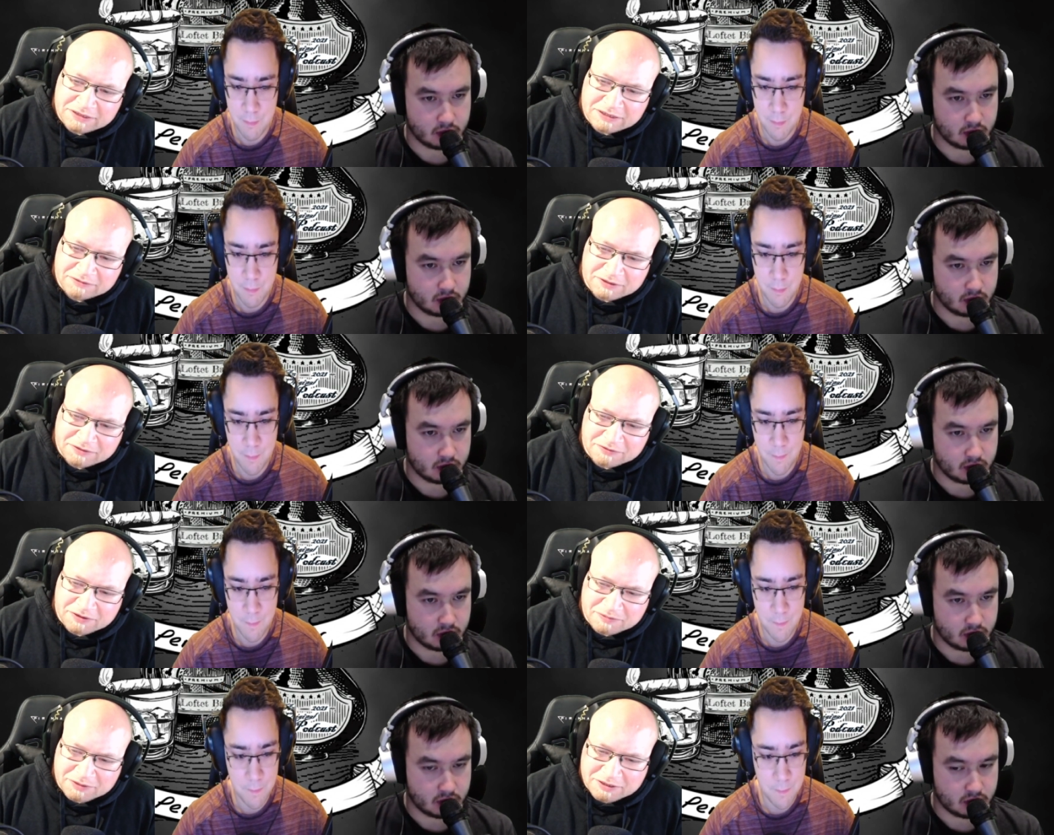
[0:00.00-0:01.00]
Speaker 1: he went
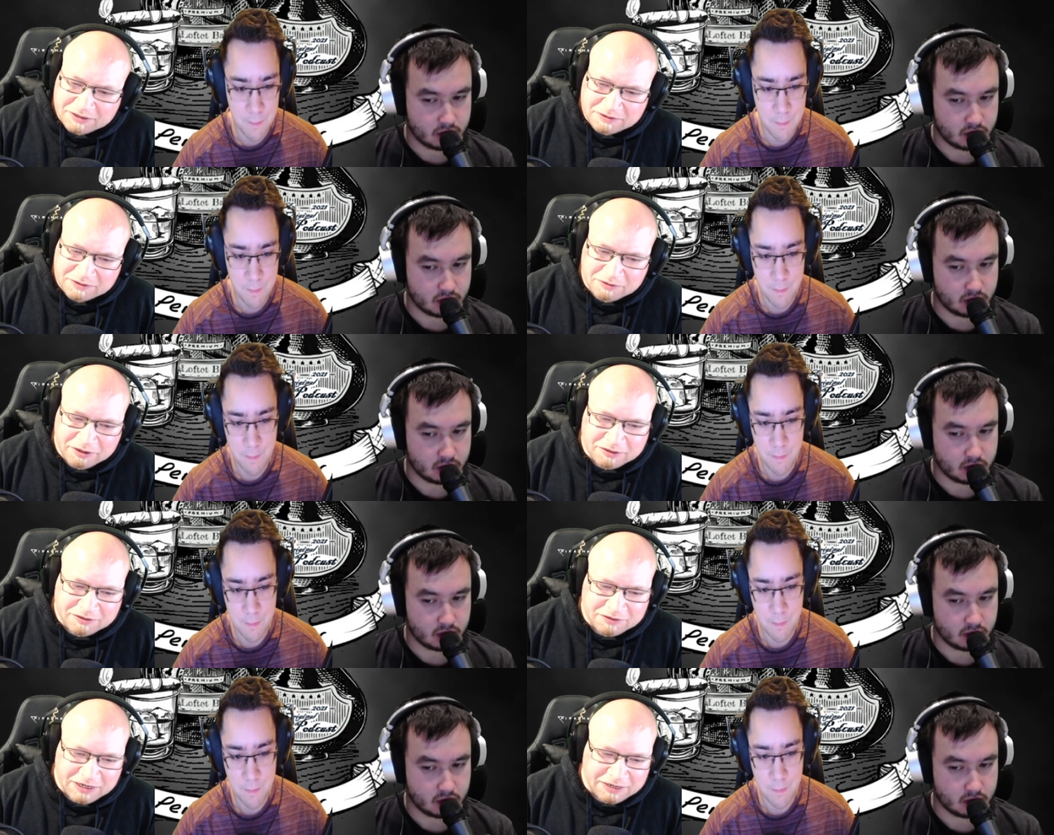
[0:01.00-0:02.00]
from uh,
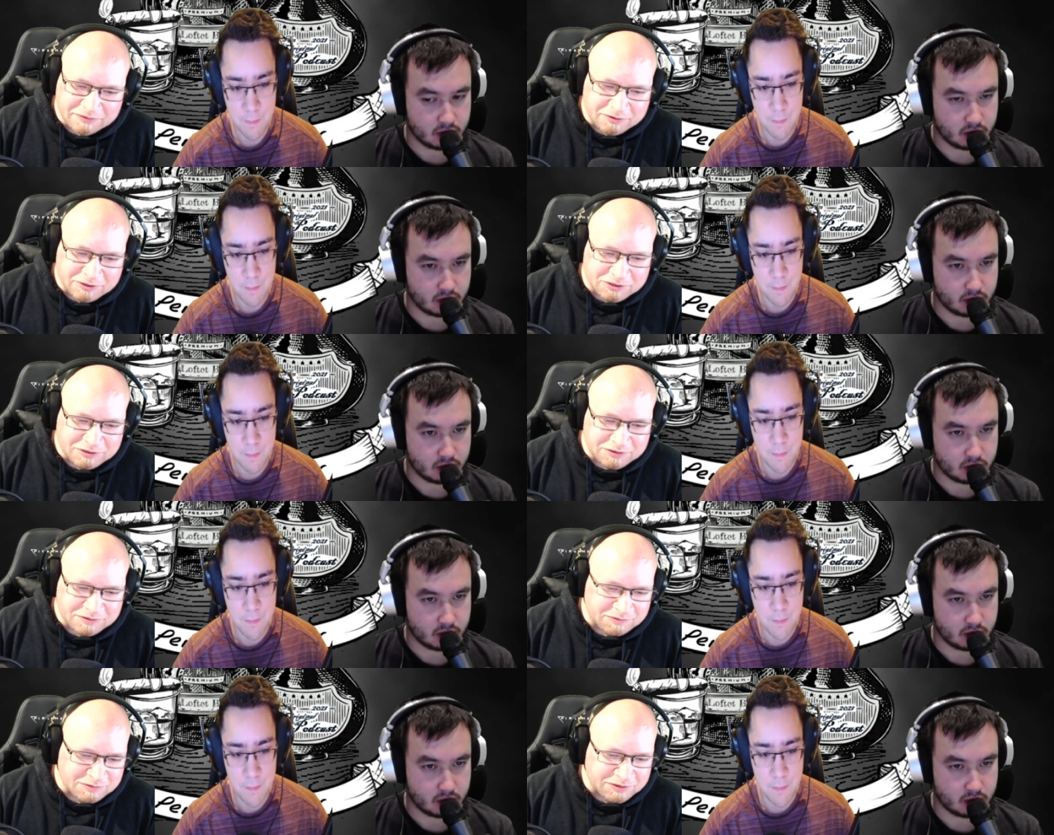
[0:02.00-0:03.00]
writer and voice
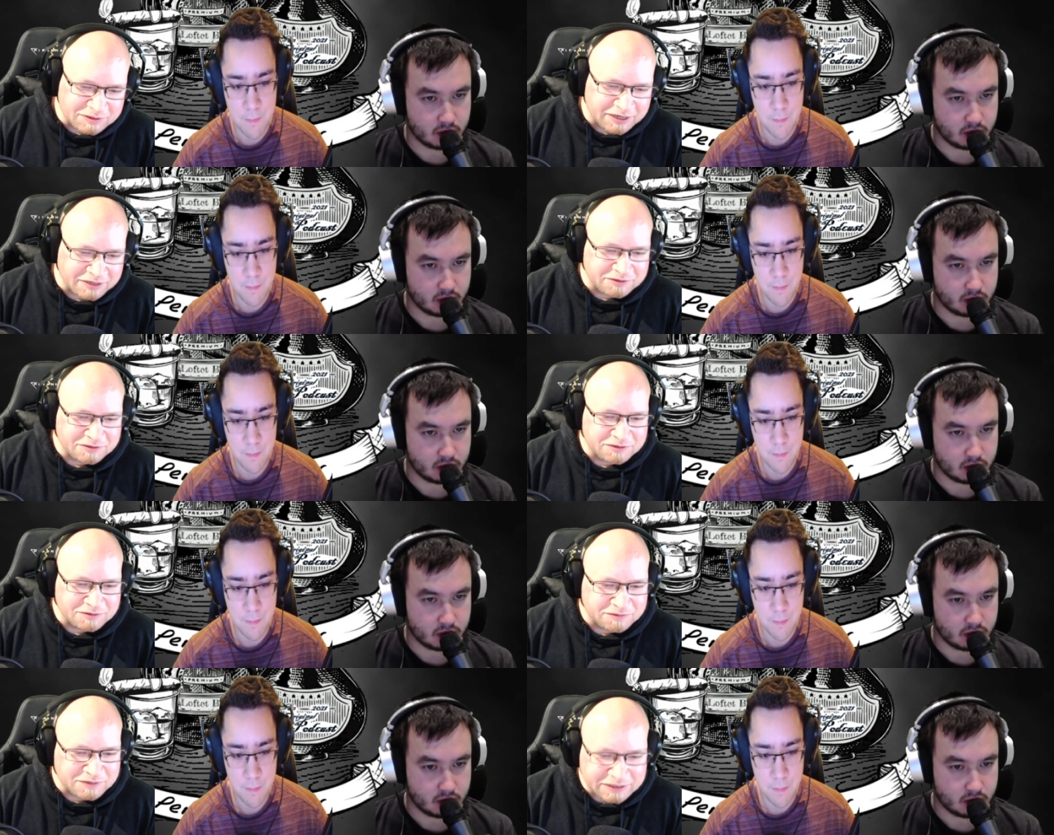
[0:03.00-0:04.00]
actor
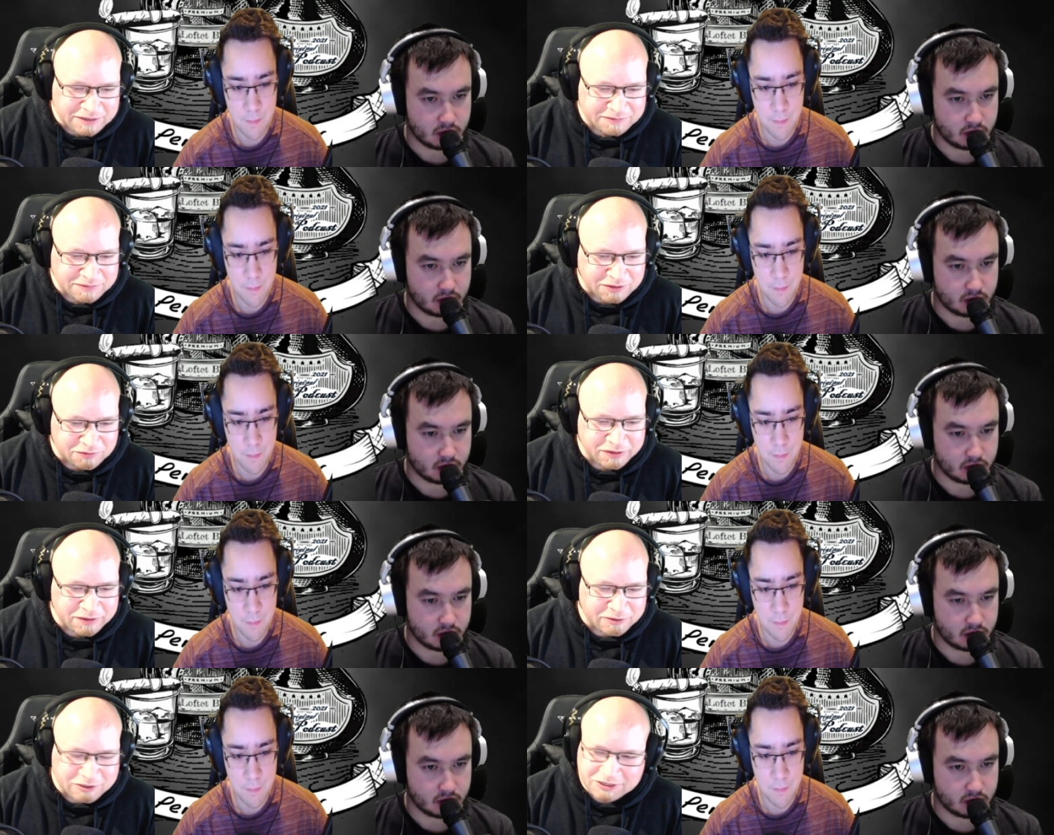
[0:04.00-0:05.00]
to uh, only
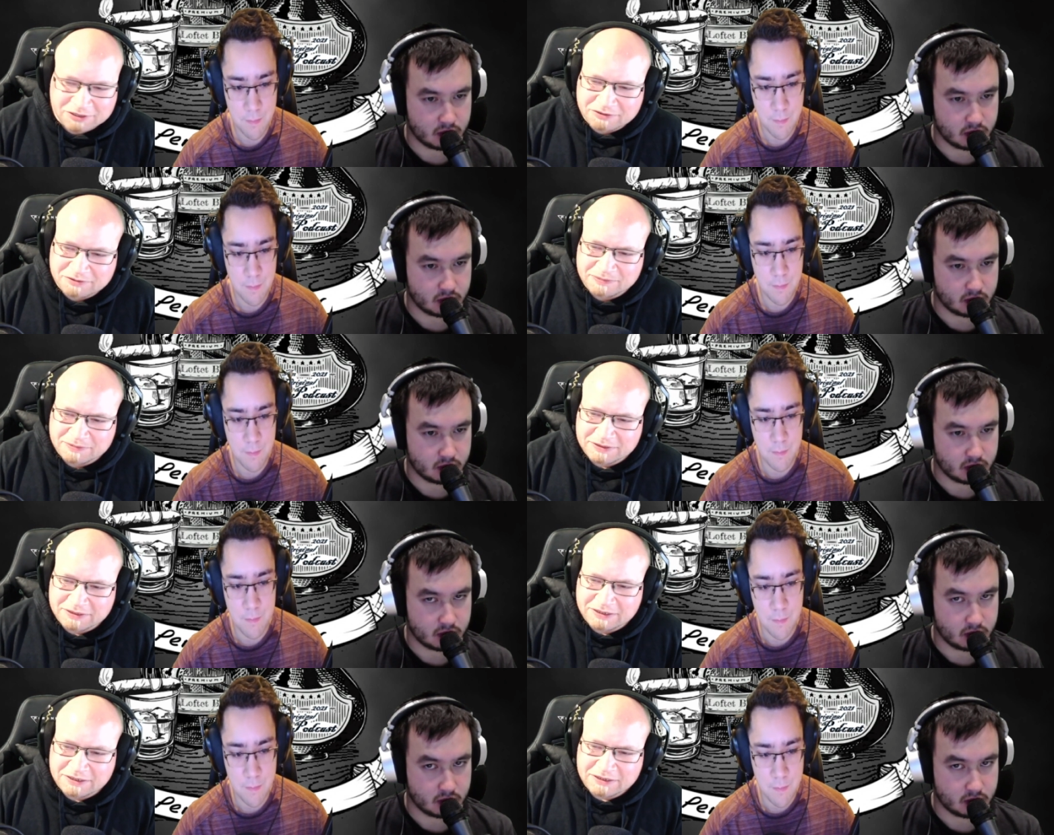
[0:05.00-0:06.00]
voice actor
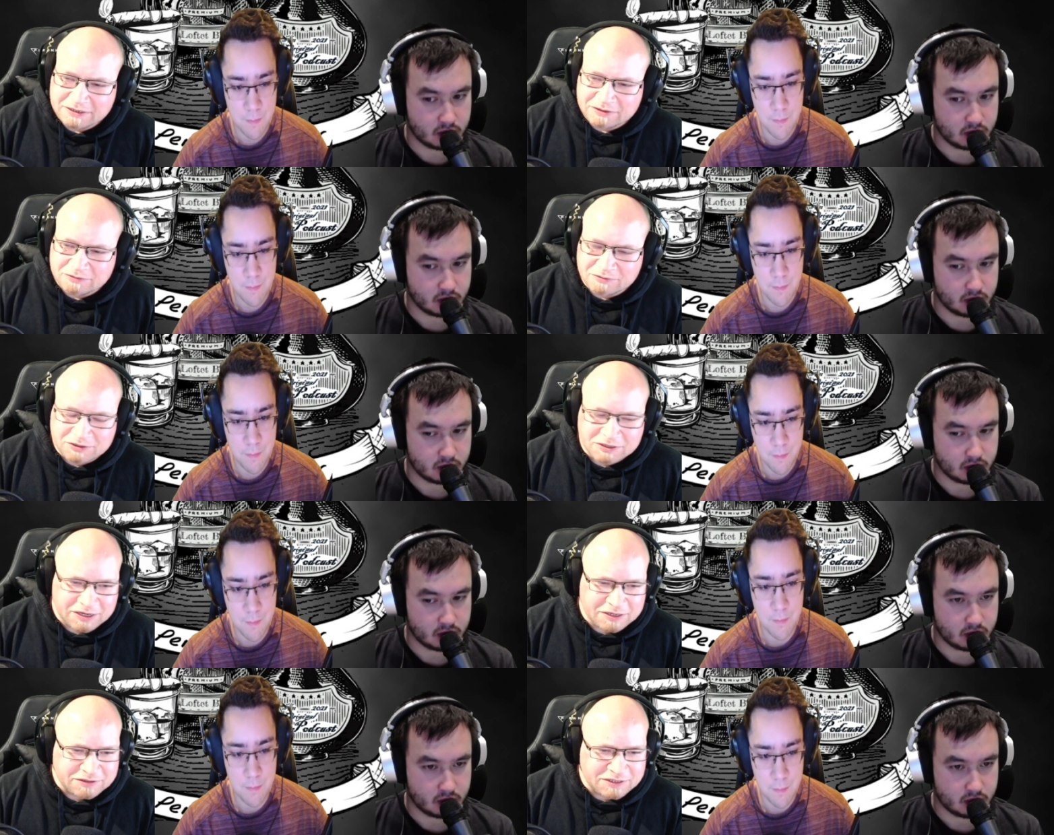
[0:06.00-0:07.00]
towards the
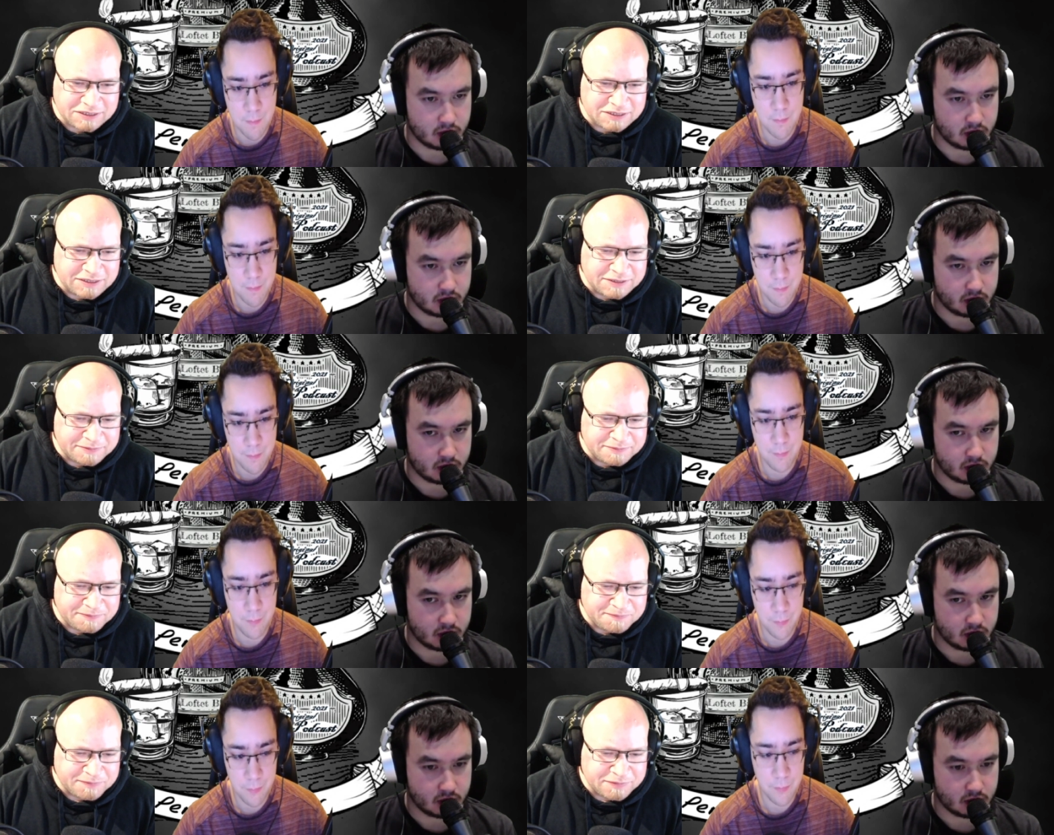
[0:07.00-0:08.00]
later seasons.
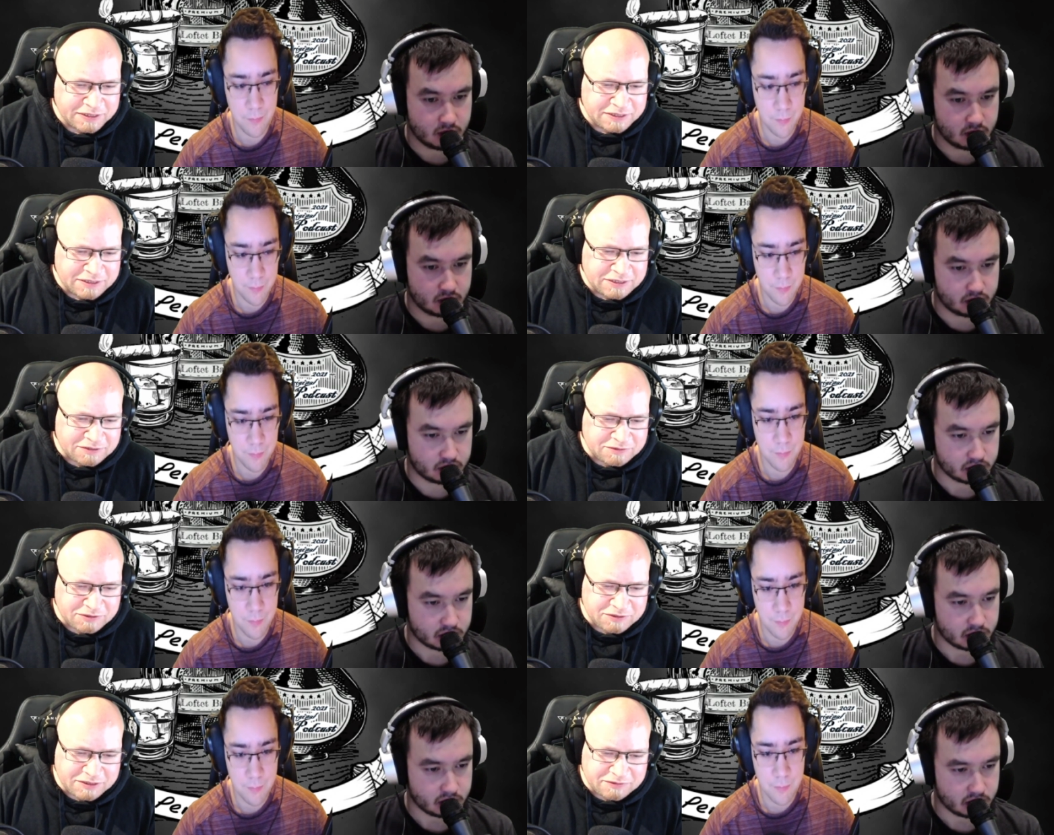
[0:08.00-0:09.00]
So
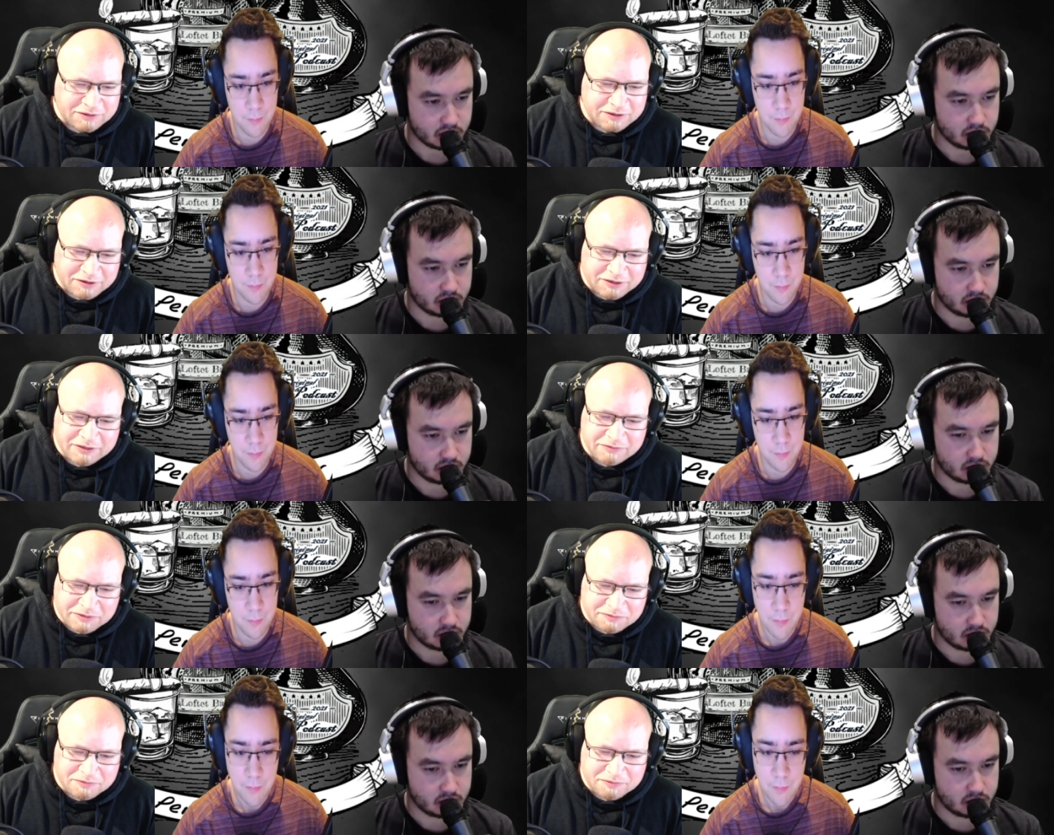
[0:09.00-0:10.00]
so the the writing will